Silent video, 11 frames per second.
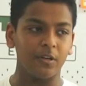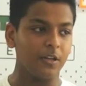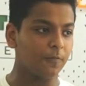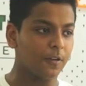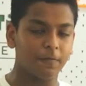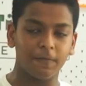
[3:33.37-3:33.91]
many
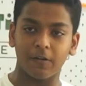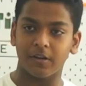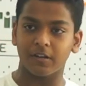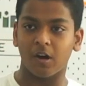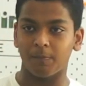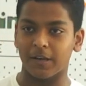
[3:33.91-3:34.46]
of you have found
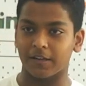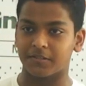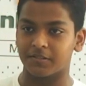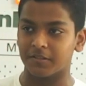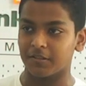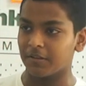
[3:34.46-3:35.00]
it
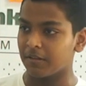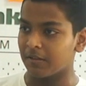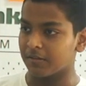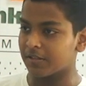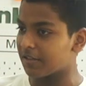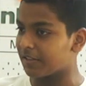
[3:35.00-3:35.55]
complex?
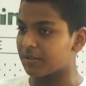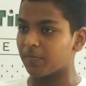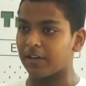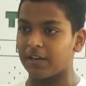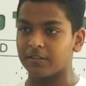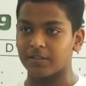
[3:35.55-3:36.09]
Just raise up
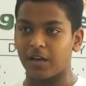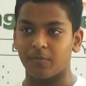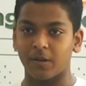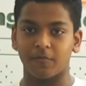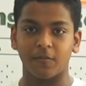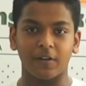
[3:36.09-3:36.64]
your hands. How
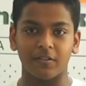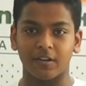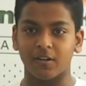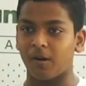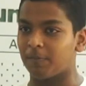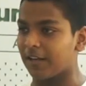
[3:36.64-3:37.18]
many of you found it
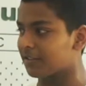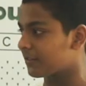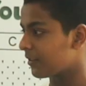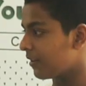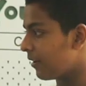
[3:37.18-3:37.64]
complex?